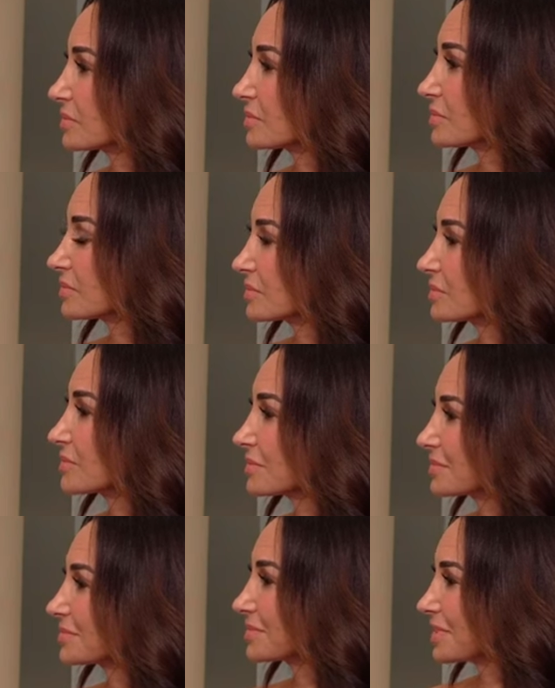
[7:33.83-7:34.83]

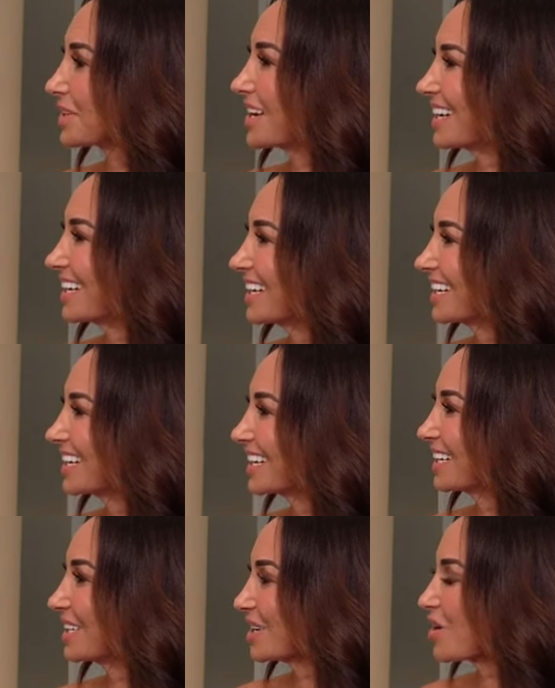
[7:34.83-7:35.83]

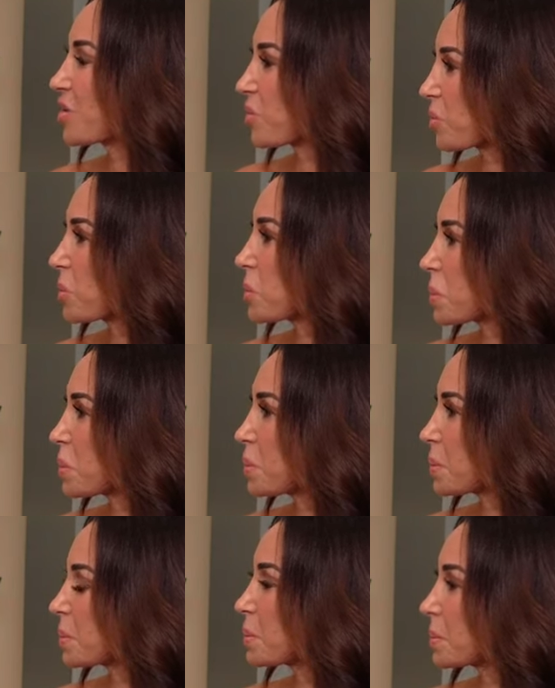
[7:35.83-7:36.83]

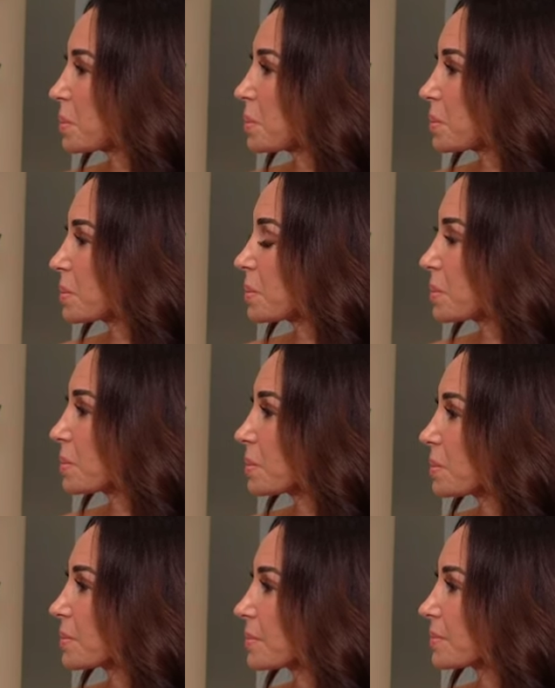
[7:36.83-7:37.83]

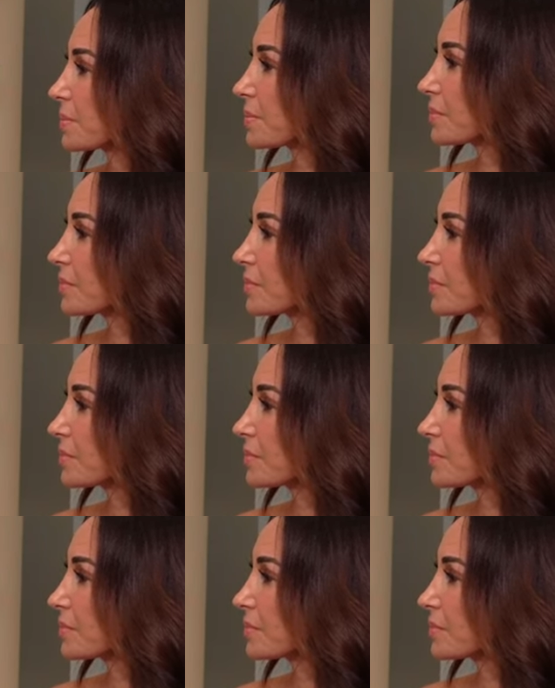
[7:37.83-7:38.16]
This person isn't speaking.